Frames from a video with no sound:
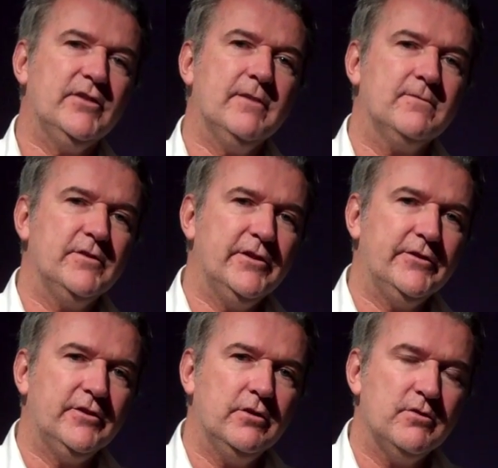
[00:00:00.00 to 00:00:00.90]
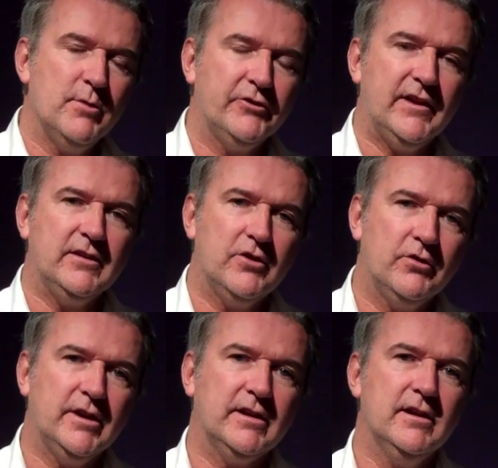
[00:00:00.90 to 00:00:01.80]
in San Francisco, the most
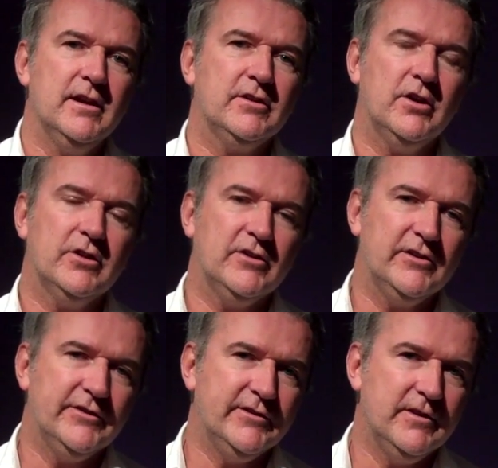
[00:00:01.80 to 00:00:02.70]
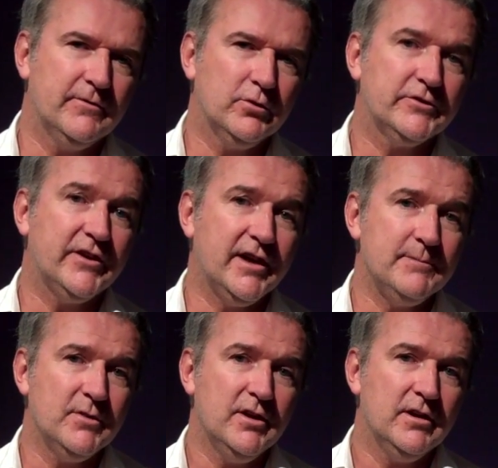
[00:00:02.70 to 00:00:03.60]
iconic car chase city of all
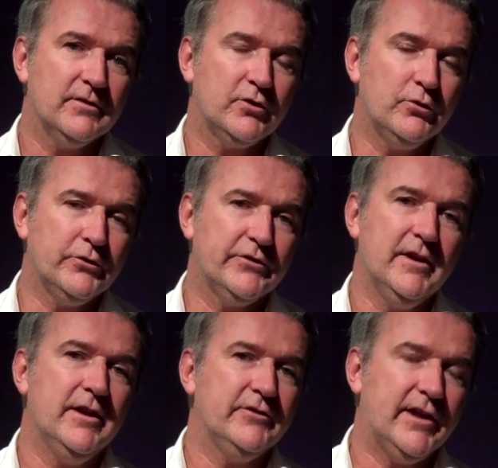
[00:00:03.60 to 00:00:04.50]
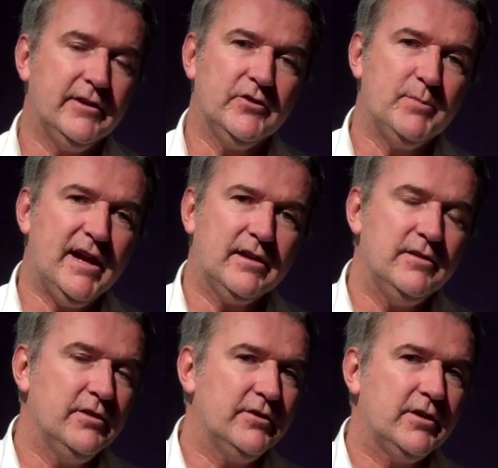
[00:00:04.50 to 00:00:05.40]
time, of course. Tanner's
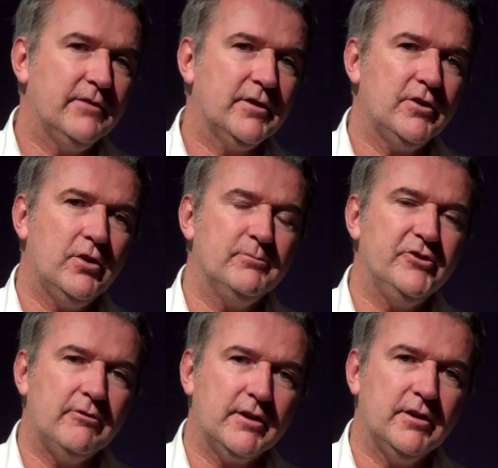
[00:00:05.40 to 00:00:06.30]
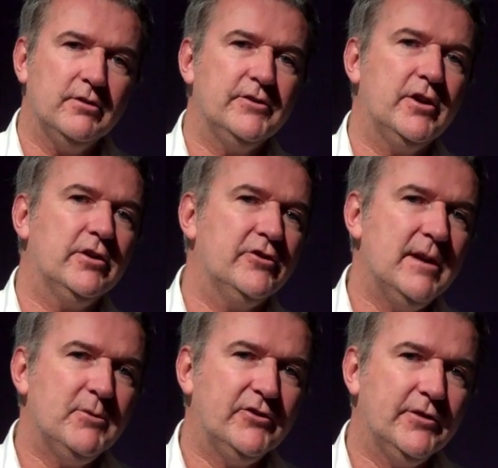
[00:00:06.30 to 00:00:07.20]
back, the undercover cop. Jericho, his arch
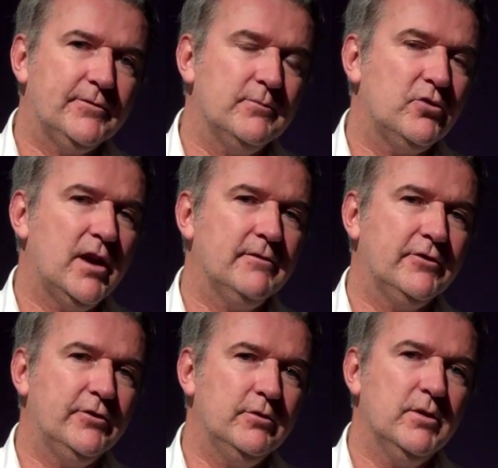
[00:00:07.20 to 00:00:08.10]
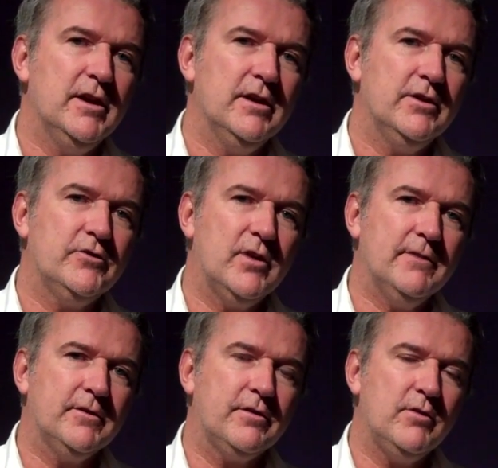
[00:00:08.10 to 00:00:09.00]
nemesis from Driver two and
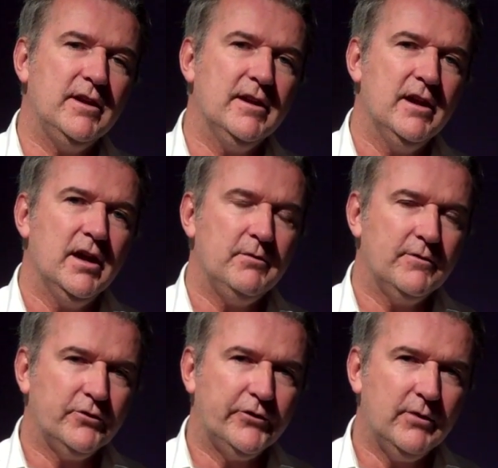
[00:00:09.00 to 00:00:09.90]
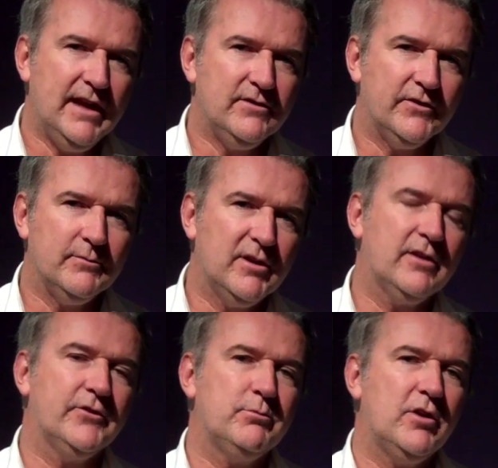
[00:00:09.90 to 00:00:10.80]
Driver three. And we've also hidden some
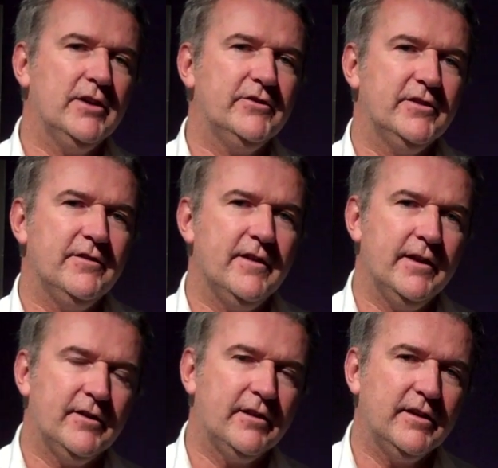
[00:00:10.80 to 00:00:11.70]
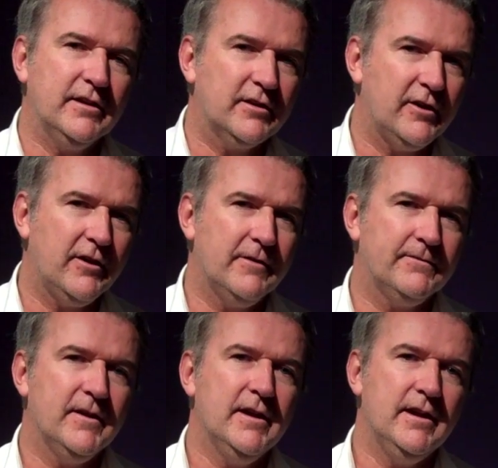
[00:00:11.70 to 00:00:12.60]
little surprises in there that I think you're going to
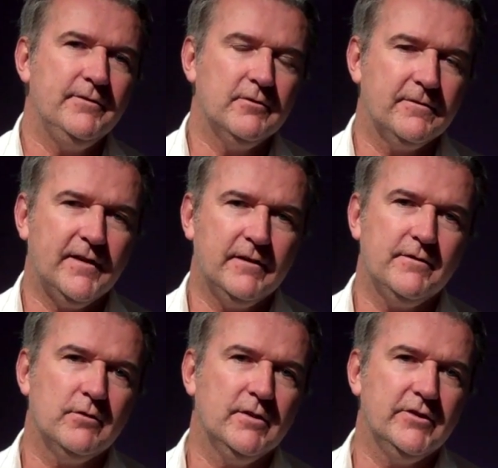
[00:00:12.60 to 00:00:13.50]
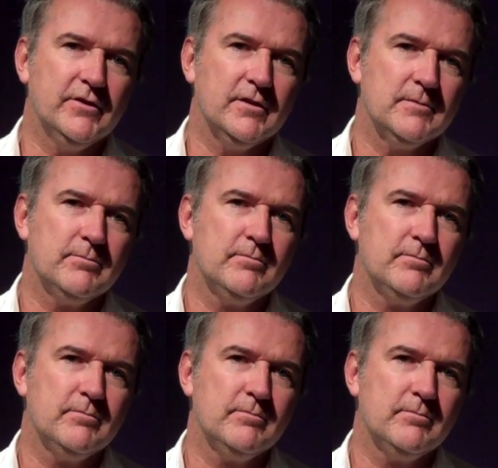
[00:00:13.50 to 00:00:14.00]
love if you're a fan of the original.